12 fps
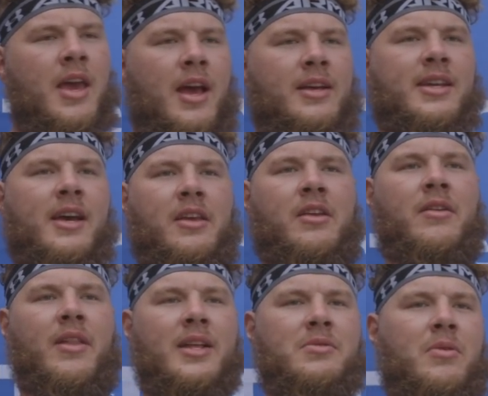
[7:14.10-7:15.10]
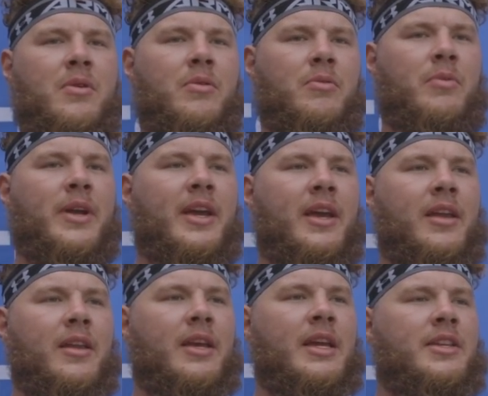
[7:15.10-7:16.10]
Yeah, exactly. You know, that's what we
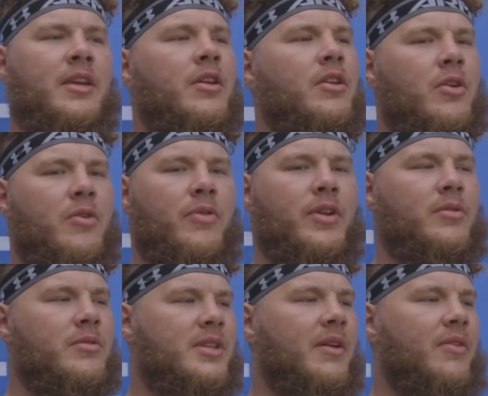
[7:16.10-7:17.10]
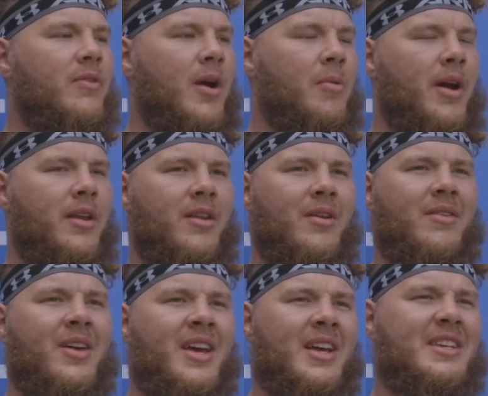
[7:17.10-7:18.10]
can continue to do if we do stuff the right way. You
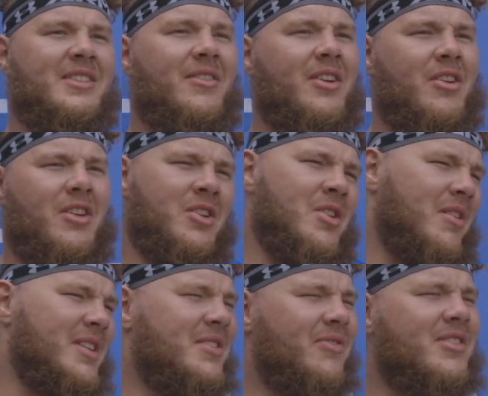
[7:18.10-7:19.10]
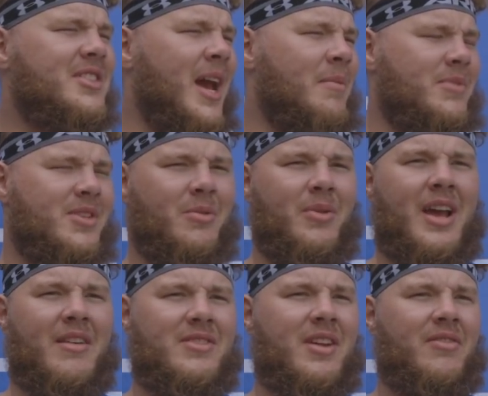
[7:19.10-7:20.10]
know, is the you know it's the first game, so we
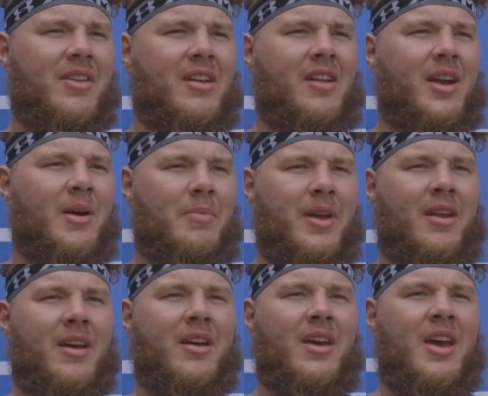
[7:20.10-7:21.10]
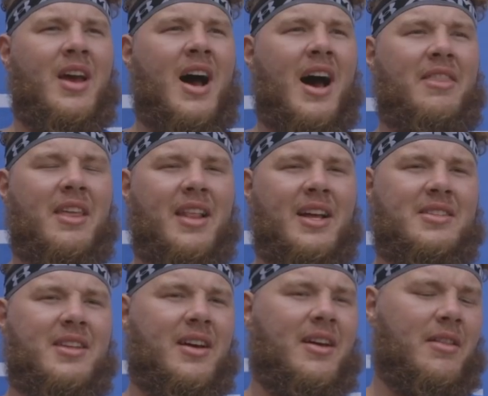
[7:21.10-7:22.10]
have stuff to clean up, and uh, I think
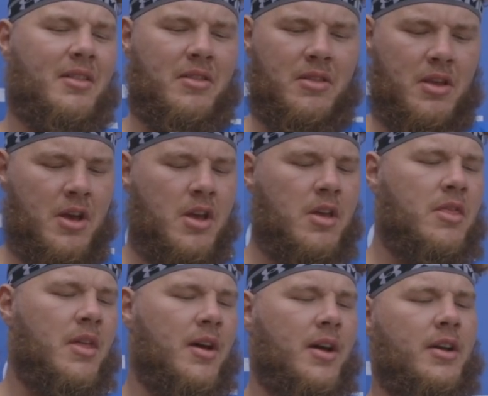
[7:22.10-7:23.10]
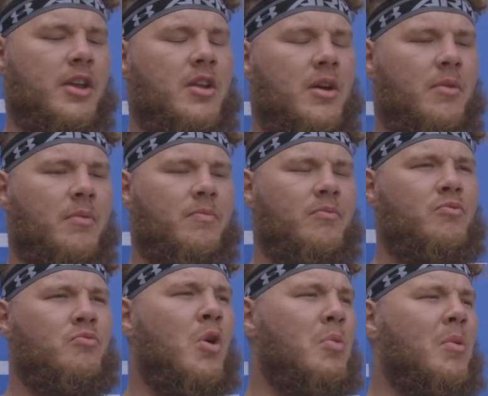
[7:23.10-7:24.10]
that's the the you know
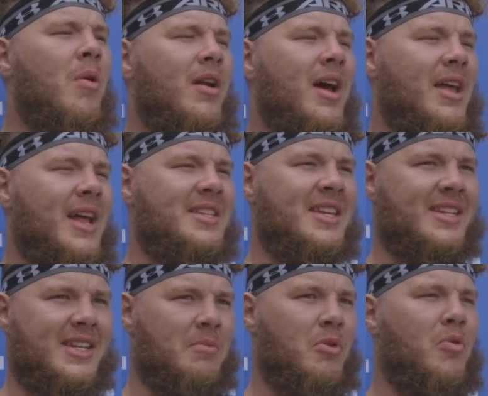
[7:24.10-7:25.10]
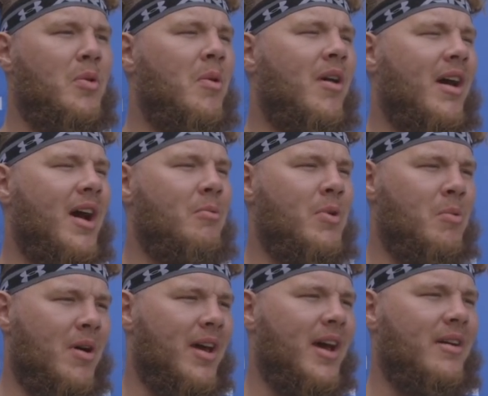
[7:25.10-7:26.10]
what we want to. That's an example what we want to we
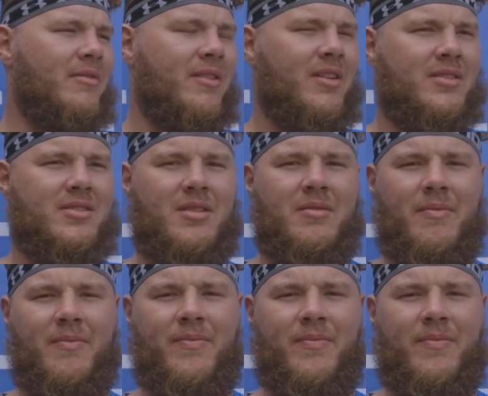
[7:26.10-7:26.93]
want to have. So.